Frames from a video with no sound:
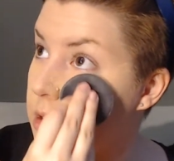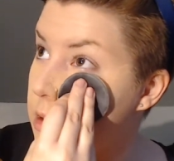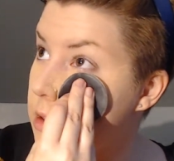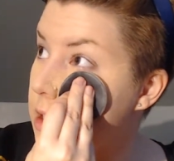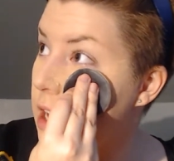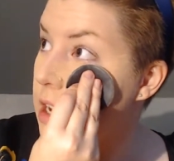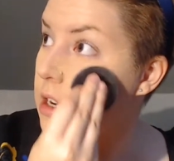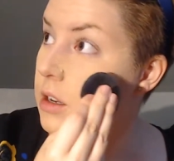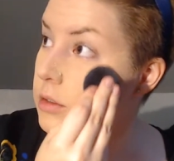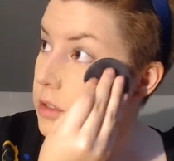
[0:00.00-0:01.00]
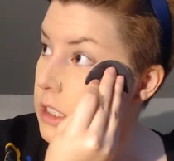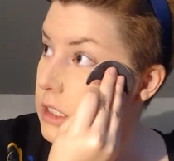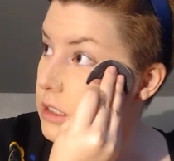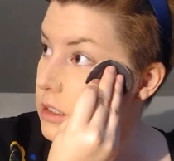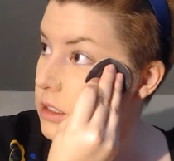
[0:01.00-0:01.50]
that it
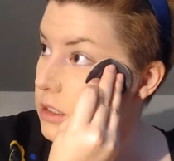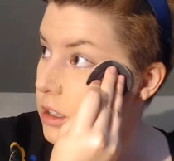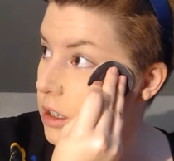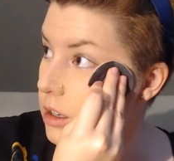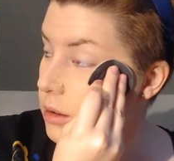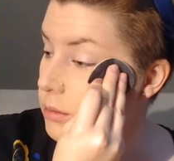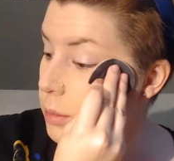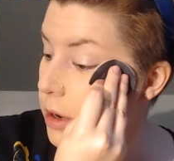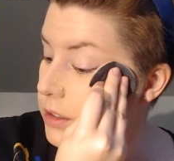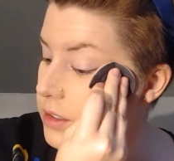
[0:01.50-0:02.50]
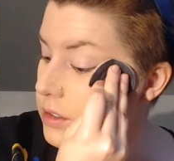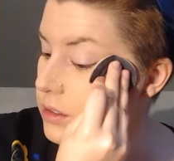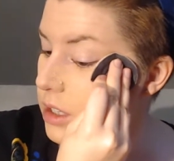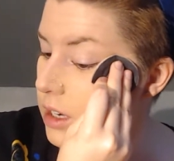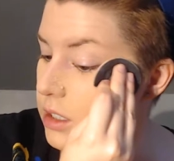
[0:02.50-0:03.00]
was, the box
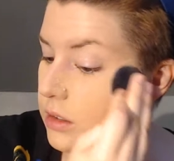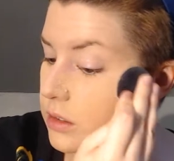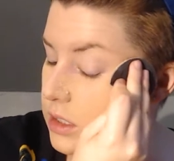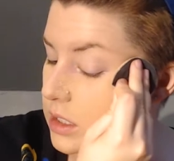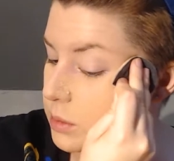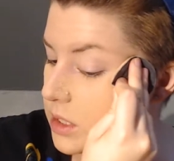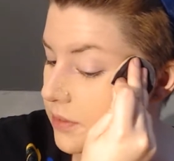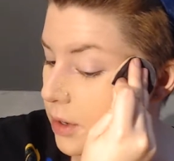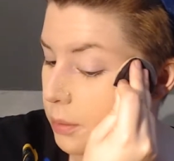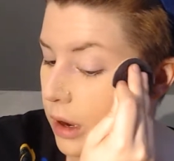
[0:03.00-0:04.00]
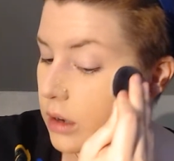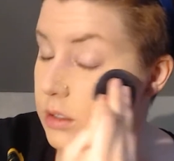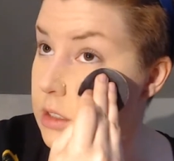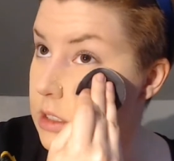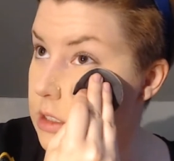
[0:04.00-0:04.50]
that I used, the specific
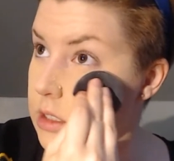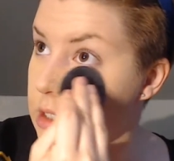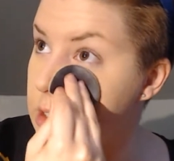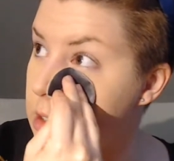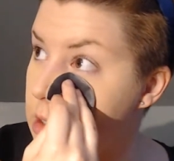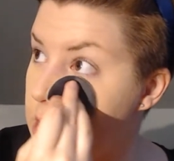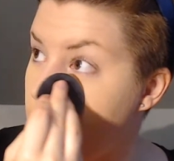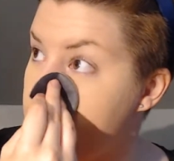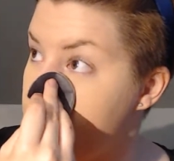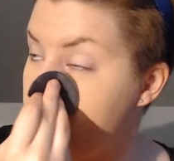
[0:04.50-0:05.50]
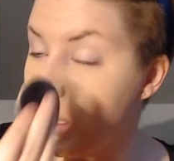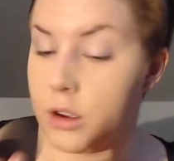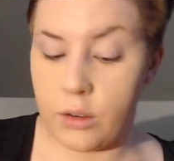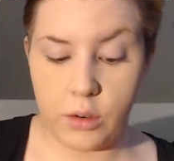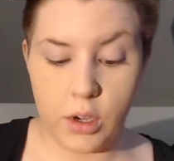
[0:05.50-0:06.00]
box, is in that
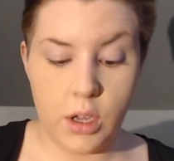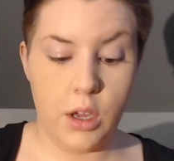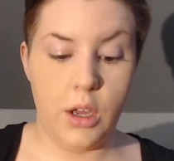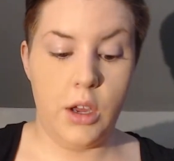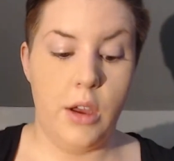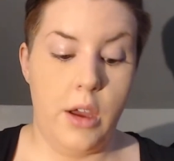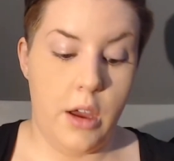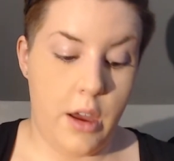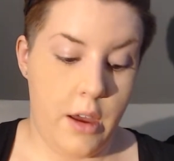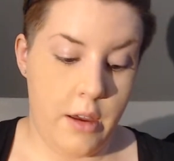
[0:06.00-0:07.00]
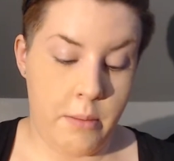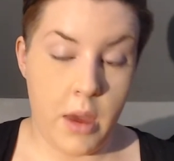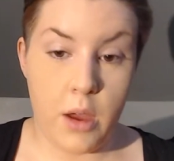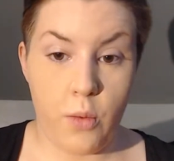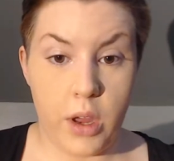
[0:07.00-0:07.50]
video.
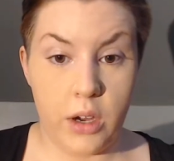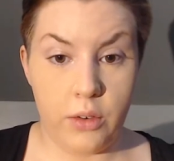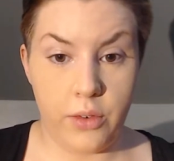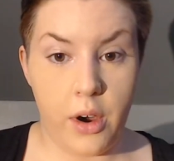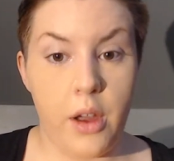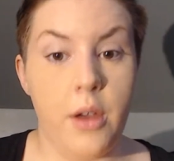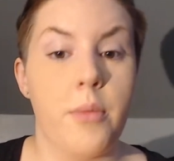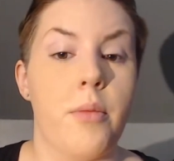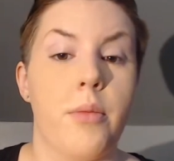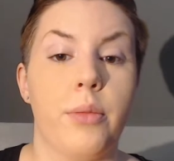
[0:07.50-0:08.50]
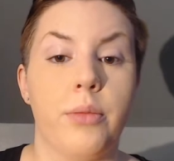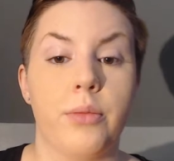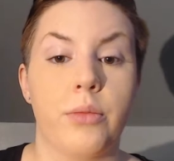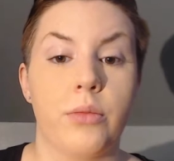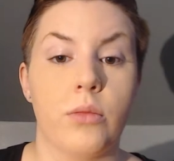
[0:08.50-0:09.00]
I went from
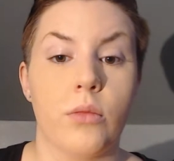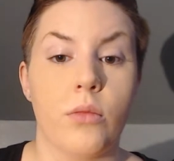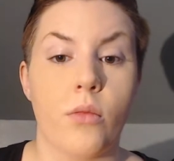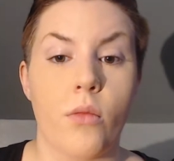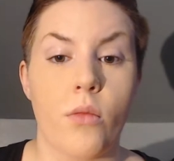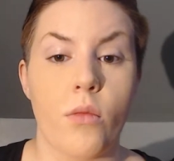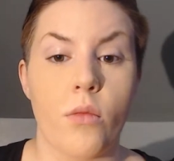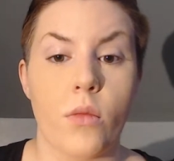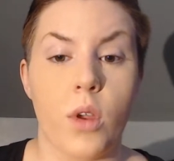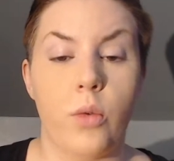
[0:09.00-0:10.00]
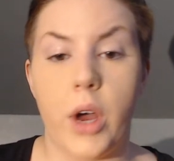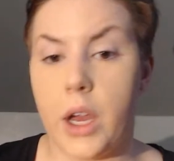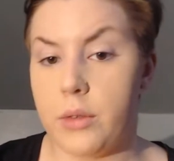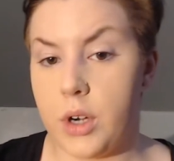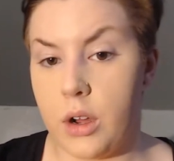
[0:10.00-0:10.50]
what I
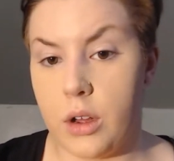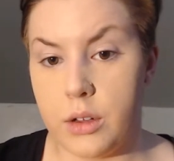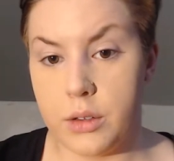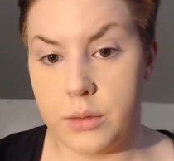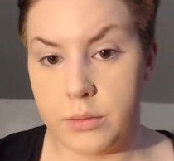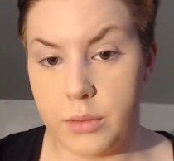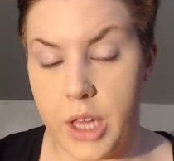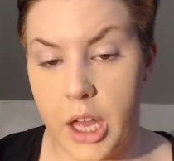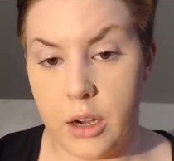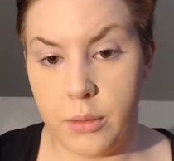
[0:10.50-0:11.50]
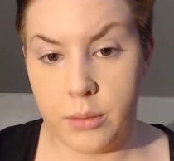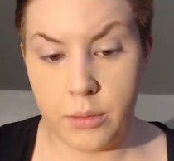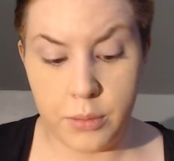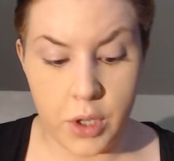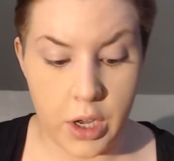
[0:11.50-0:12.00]
would call platinum
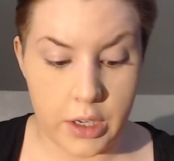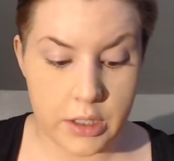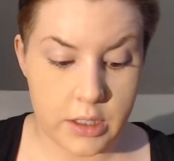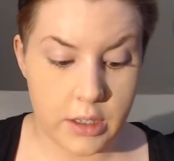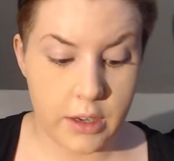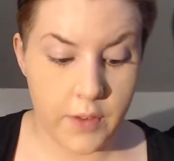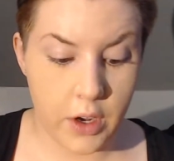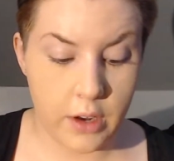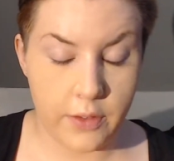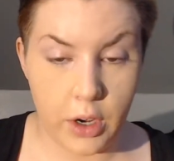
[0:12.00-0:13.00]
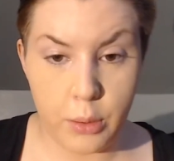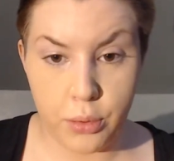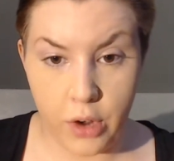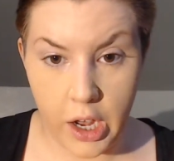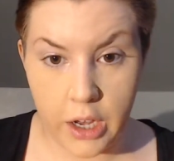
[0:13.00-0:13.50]
blonde, like a very, very
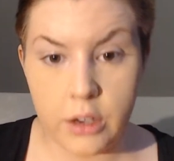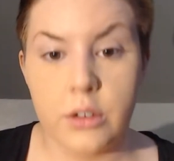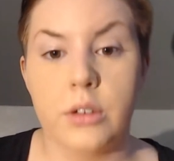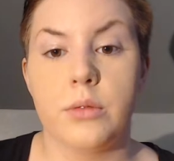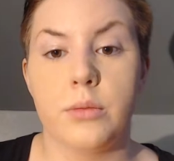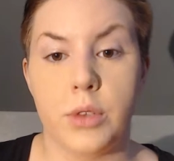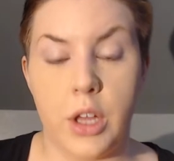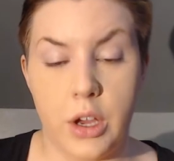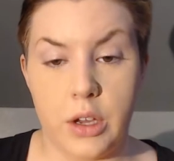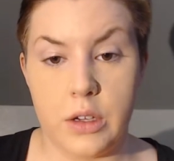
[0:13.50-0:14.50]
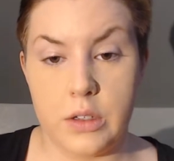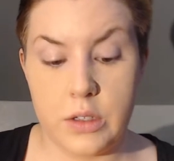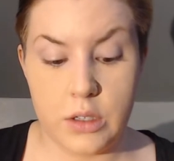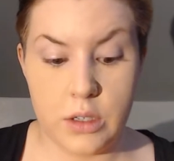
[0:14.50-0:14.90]
bright blonde,